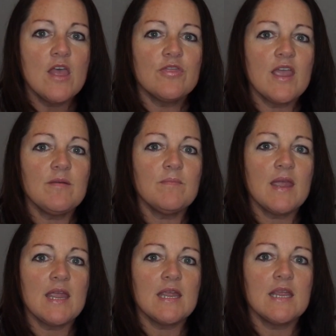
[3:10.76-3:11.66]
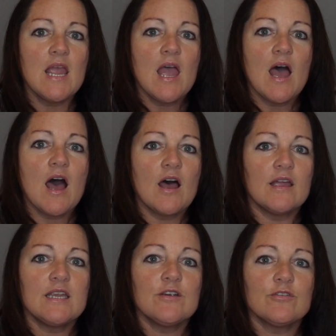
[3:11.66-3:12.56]
They may uh,
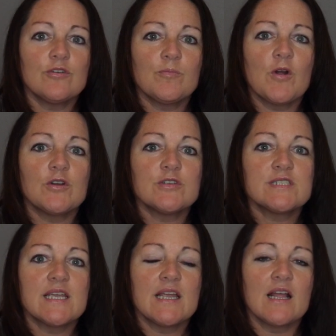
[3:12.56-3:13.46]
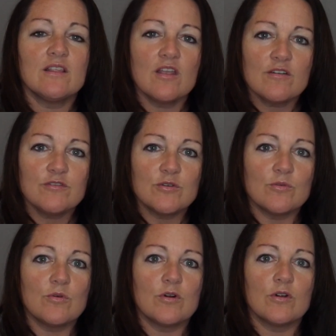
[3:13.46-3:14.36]
hear their partner say, I love you,
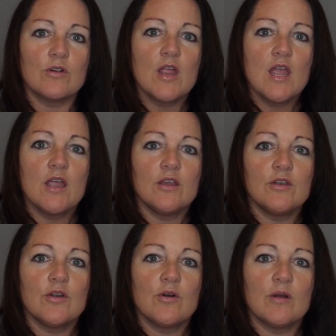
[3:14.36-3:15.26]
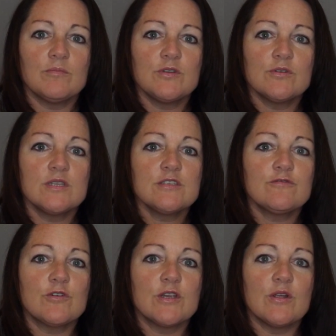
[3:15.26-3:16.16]
or, you know, I'm doing this
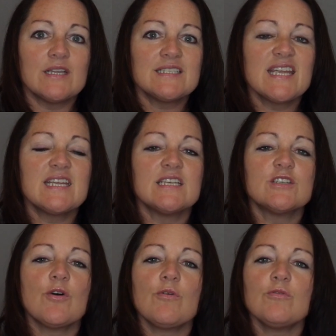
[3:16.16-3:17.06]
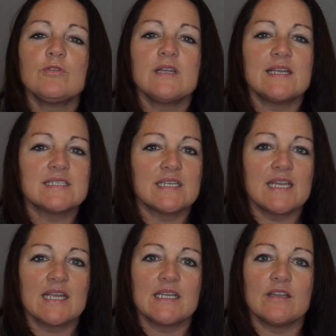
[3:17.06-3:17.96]
for you, and take it totally as a
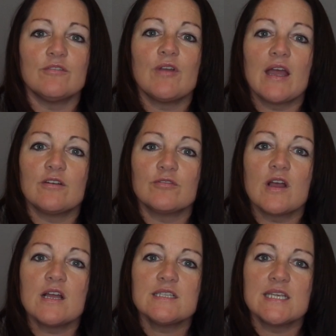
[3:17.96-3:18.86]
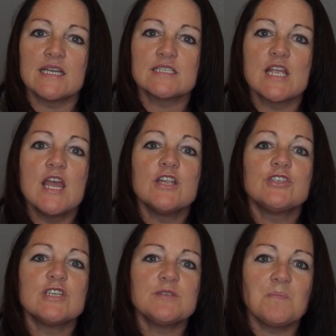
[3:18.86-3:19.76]
negative out of context
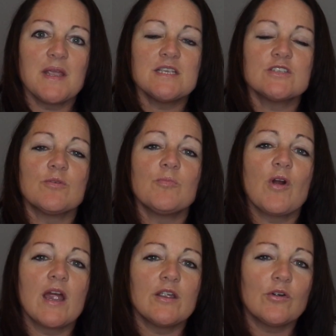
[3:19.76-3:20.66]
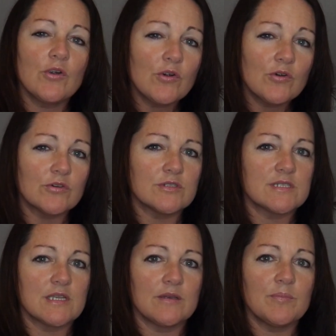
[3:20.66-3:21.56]
just based on prior
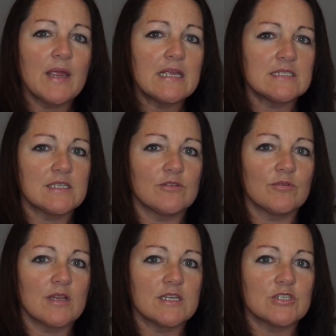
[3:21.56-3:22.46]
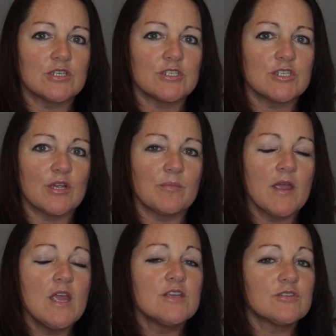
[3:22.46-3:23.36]
hurts and pains in the relationship.
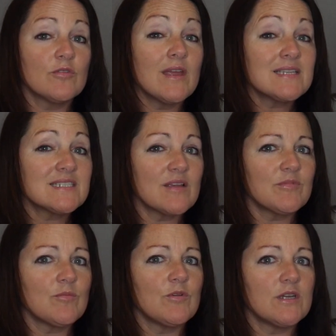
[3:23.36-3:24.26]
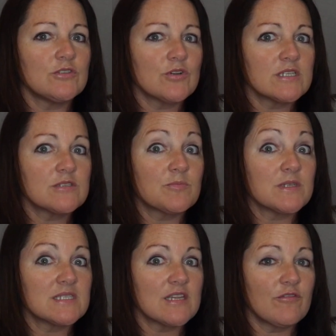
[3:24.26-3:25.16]
So that's something we address
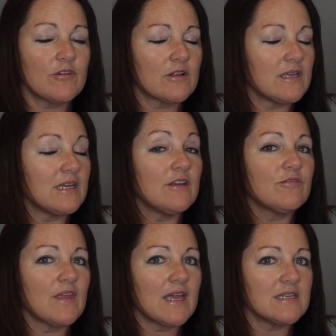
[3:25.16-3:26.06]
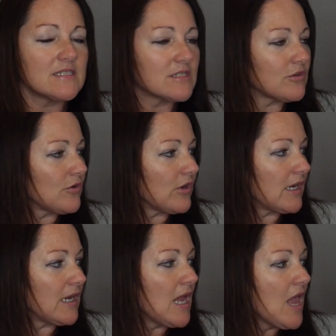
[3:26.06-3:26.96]
specifically if that is
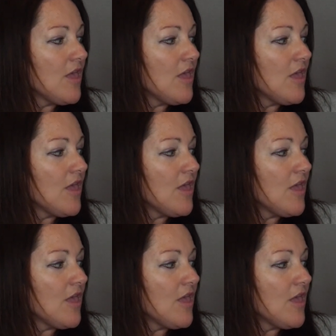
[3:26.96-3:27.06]
occurring.